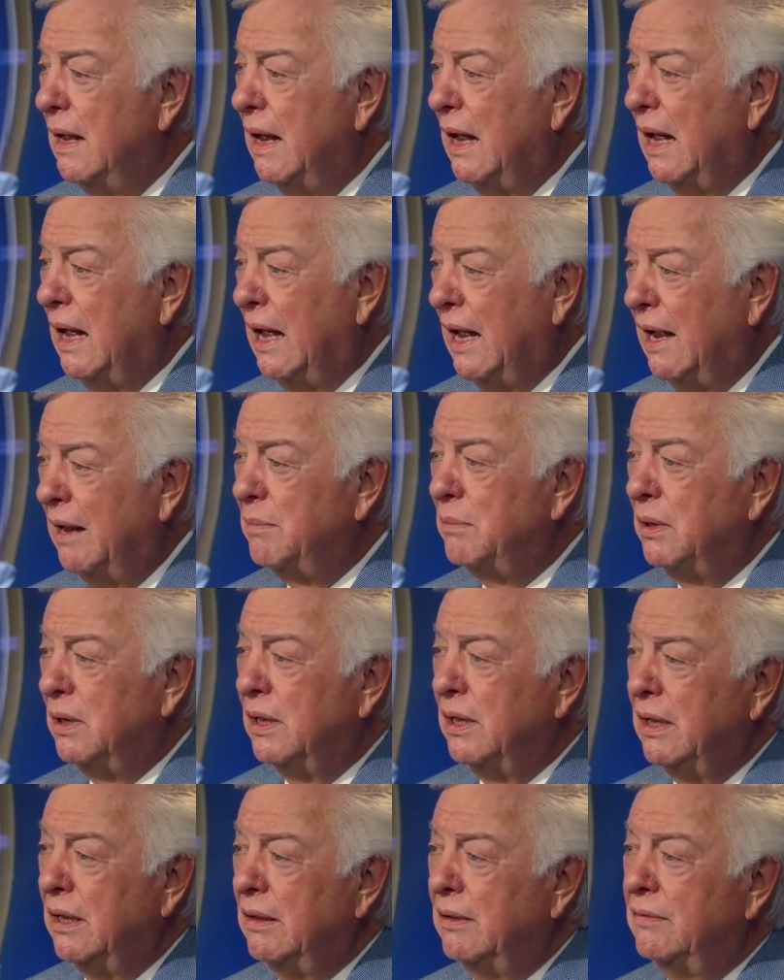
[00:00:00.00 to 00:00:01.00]
I
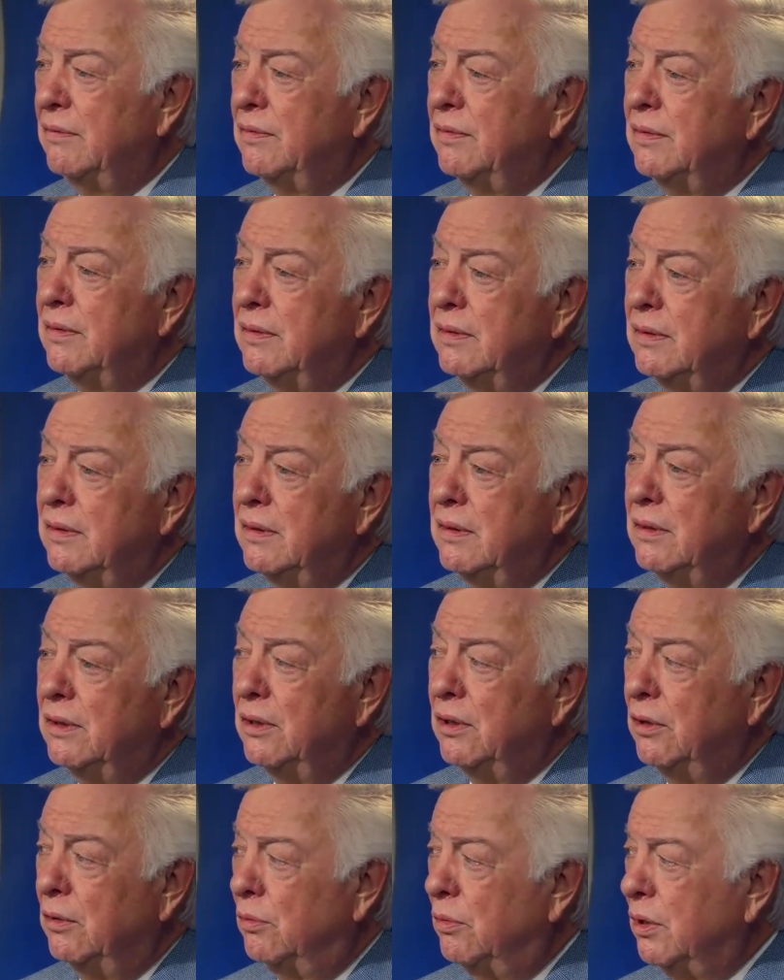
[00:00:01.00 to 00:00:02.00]
believe
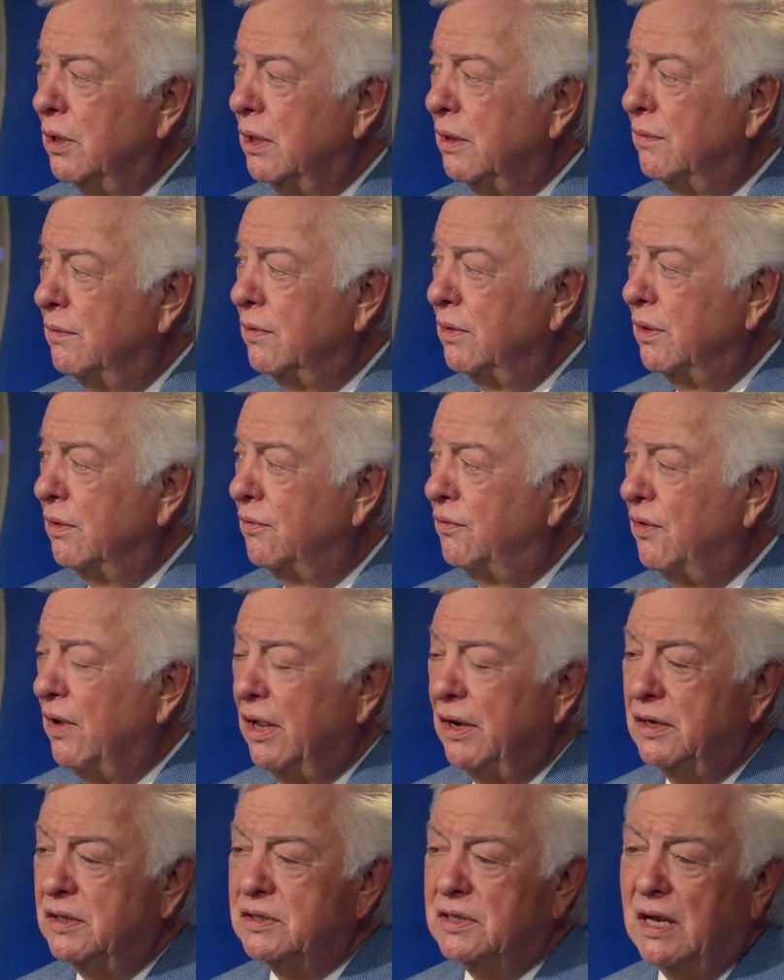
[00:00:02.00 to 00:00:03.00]
you were given the
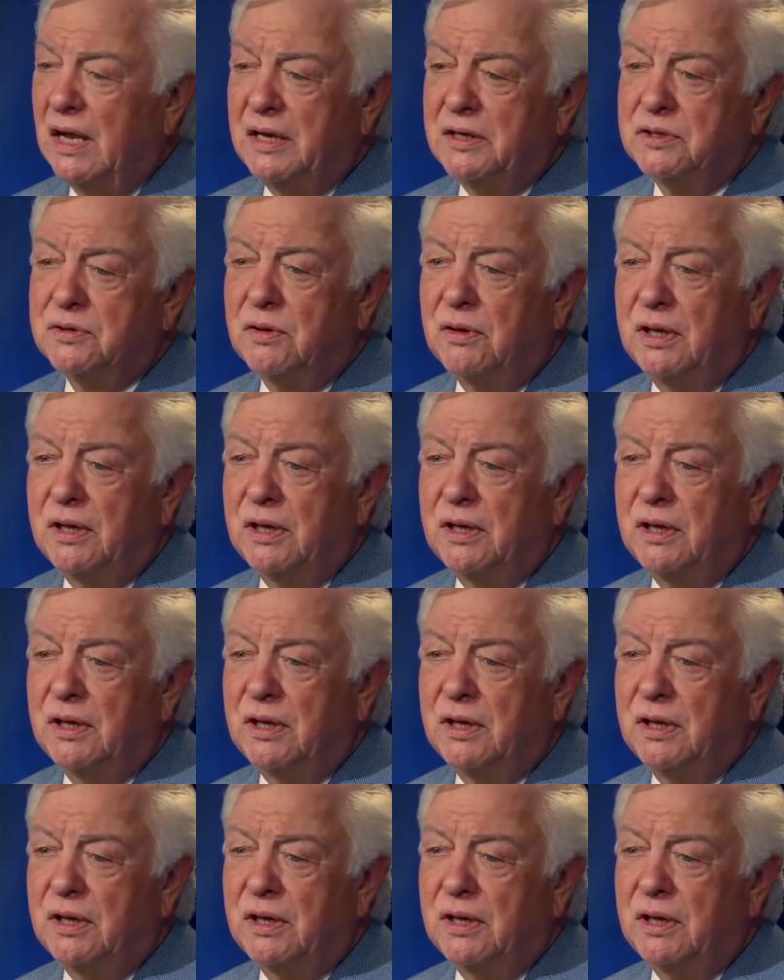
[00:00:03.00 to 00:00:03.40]
finest high school